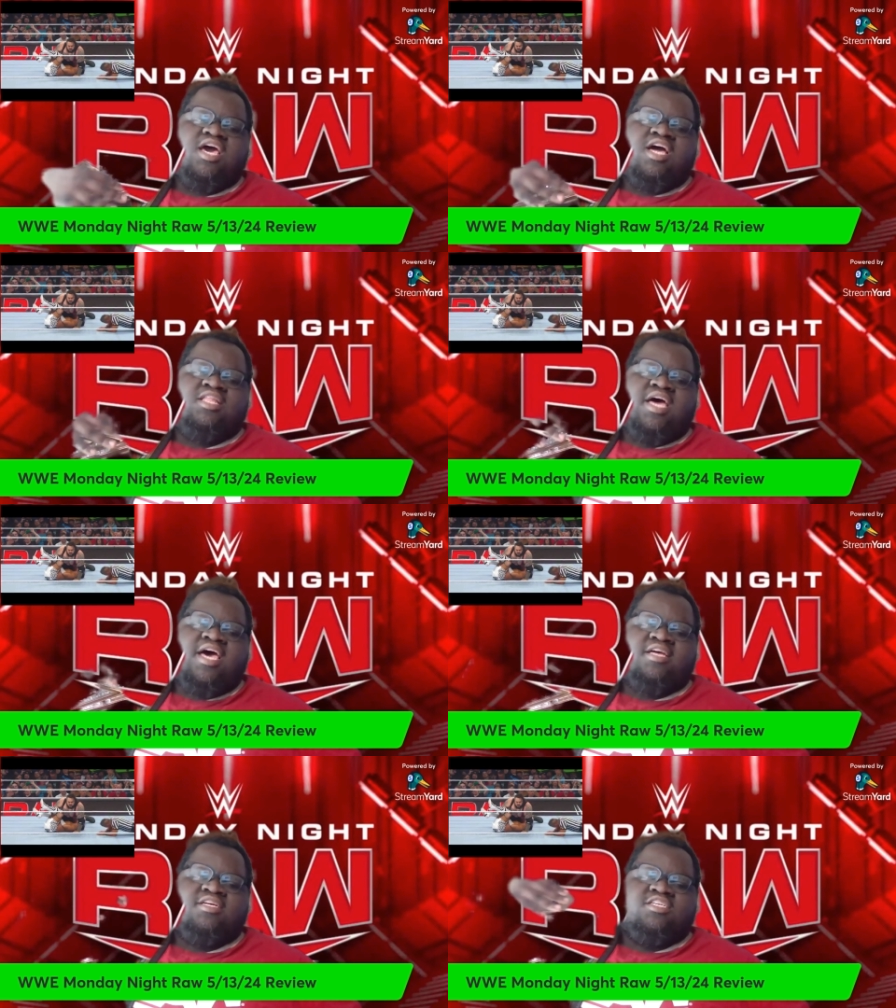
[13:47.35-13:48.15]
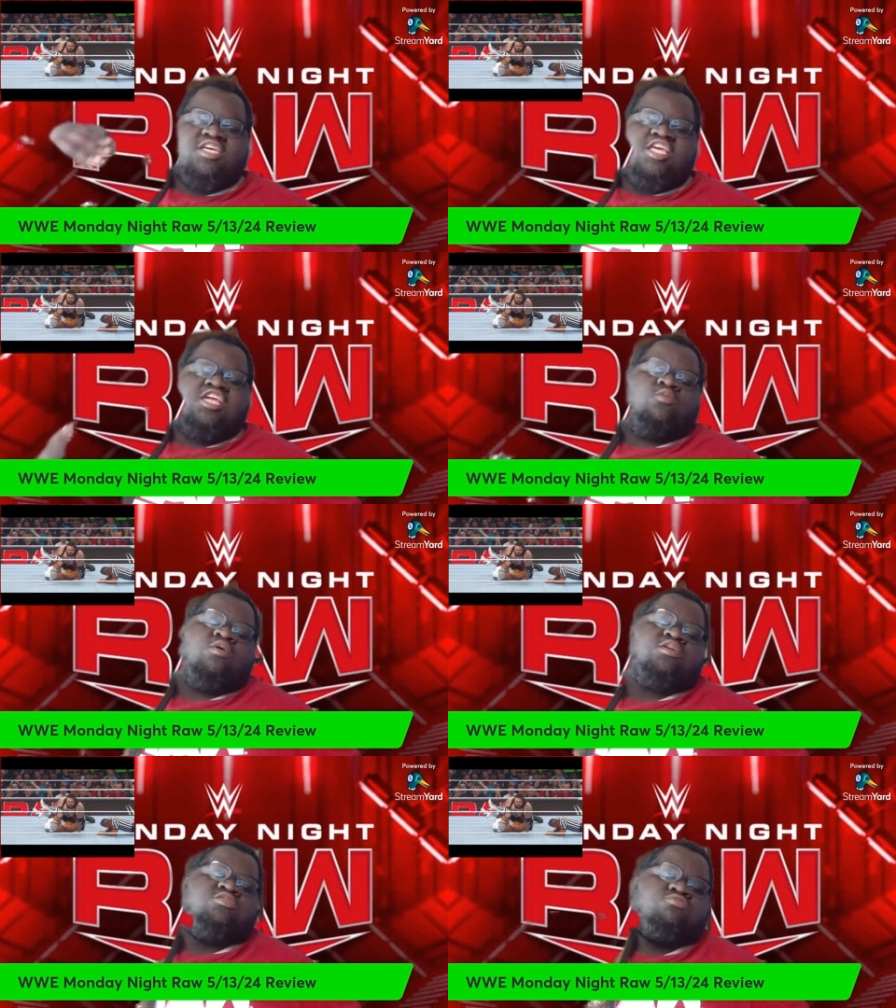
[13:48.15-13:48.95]
and that he didn't
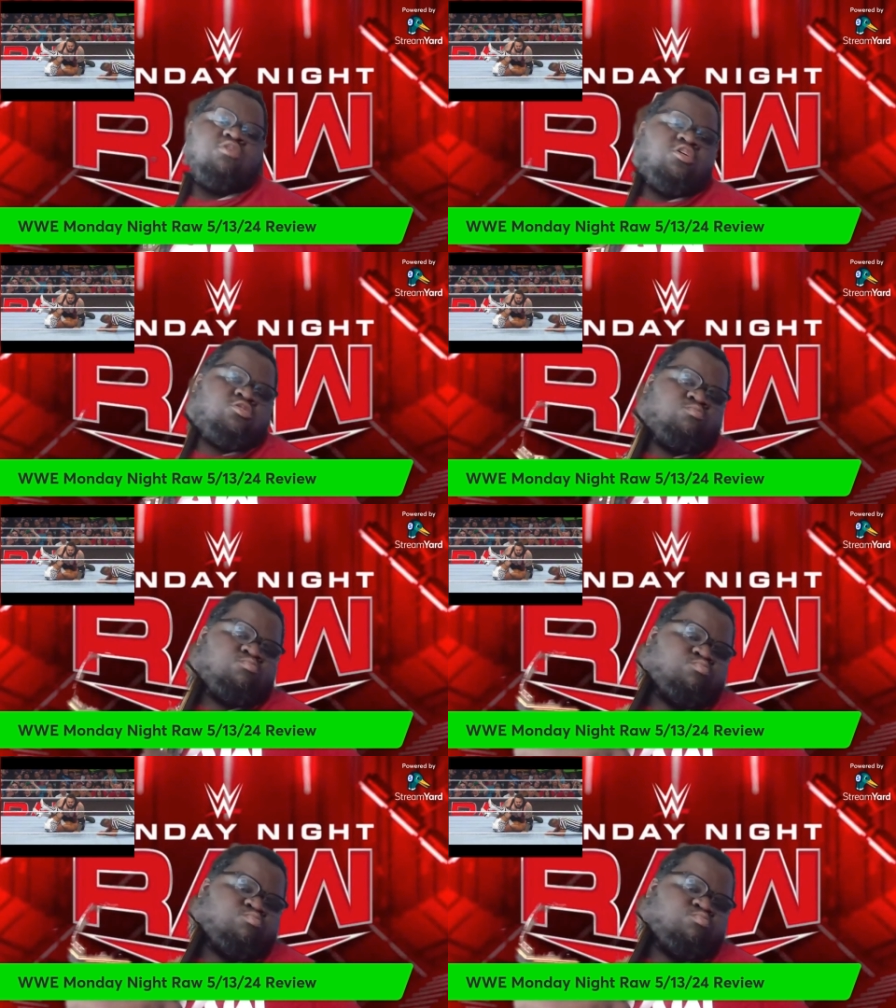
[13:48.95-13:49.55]
want to throw